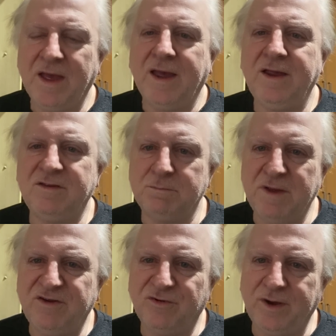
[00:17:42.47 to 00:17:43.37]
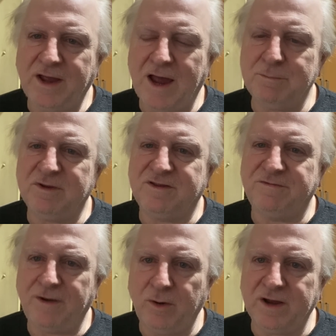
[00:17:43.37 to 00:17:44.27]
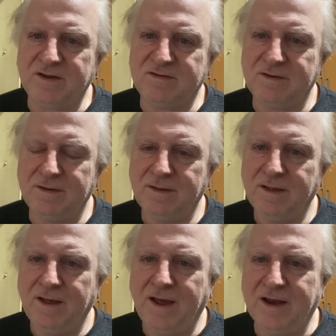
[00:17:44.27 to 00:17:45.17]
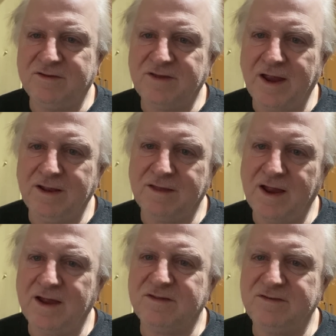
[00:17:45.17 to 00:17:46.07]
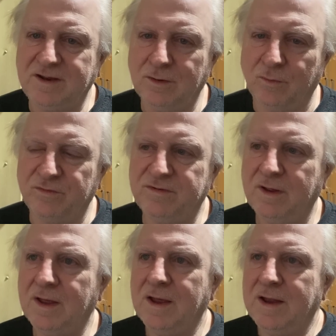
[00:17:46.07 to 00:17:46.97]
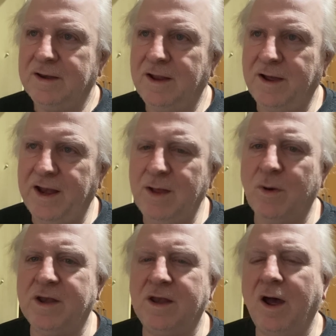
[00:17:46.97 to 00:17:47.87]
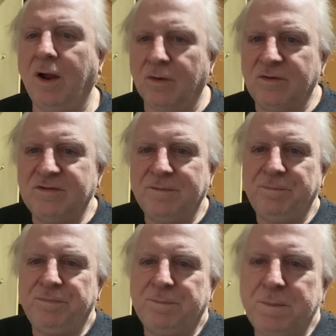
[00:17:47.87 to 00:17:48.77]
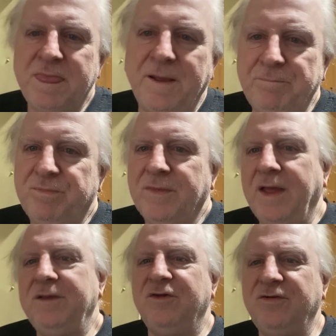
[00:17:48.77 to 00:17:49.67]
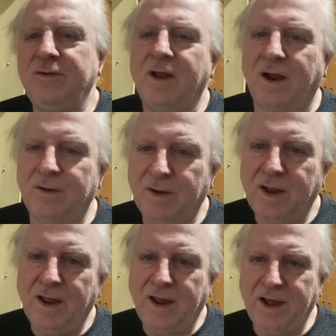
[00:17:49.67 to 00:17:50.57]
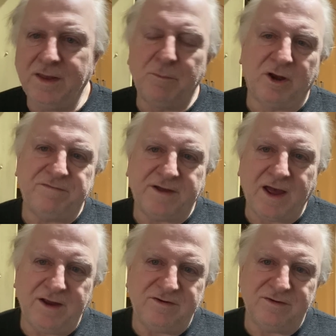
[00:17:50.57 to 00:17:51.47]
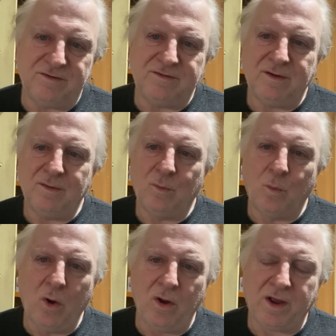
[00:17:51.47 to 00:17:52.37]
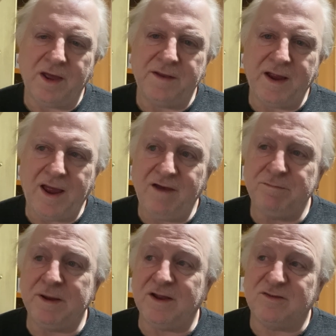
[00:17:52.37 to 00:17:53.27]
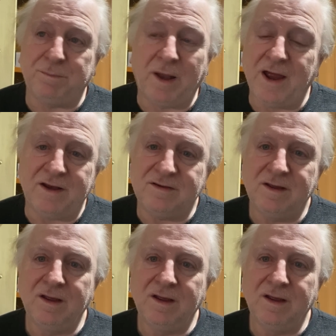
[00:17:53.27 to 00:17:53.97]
He's measuring atmospherics and saying they are signals. Now, anyone knows, and you should know, how the modifications work, and they have been explained,